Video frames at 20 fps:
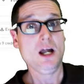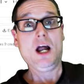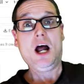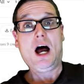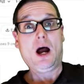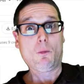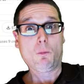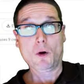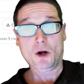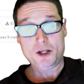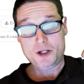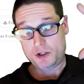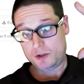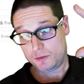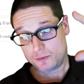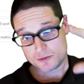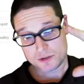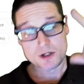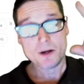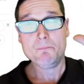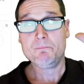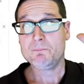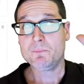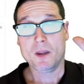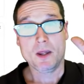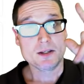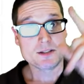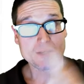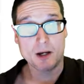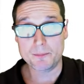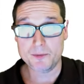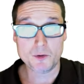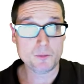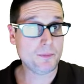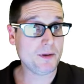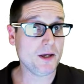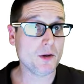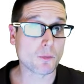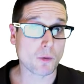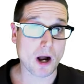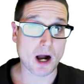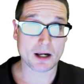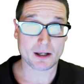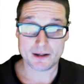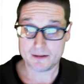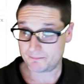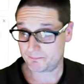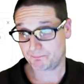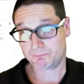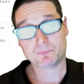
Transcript: I want to use WP Rocket.